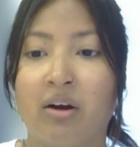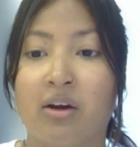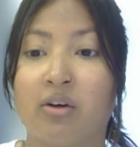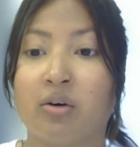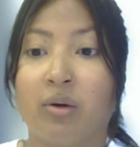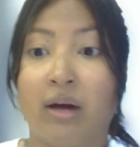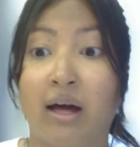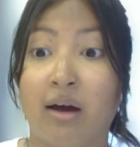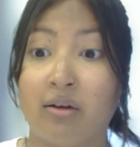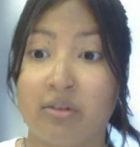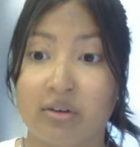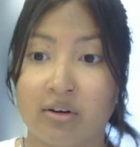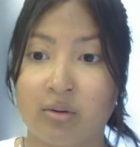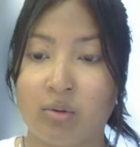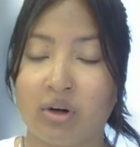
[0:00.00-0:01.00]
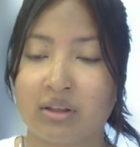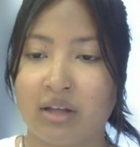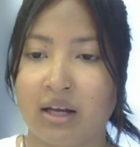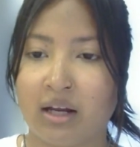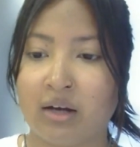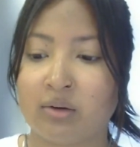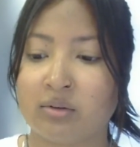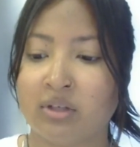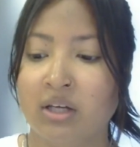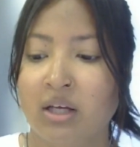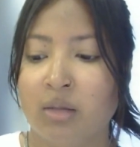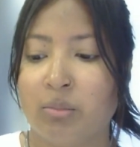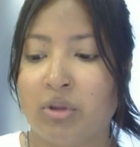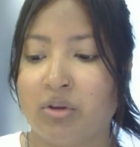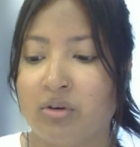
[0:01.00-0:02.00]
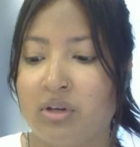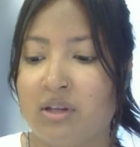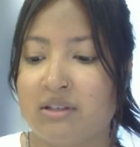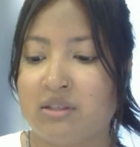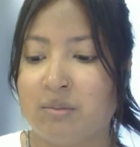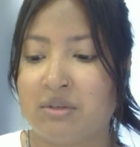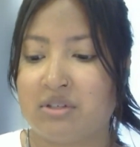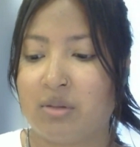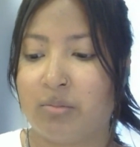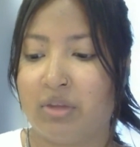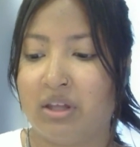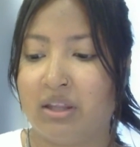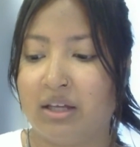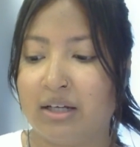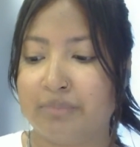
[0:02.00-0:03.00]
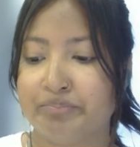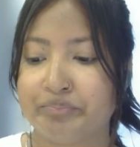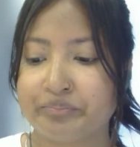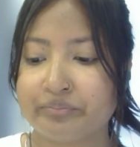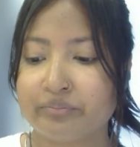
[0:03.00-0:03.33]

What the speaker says: I don't know how they're going to work that out, but there needs to be something that,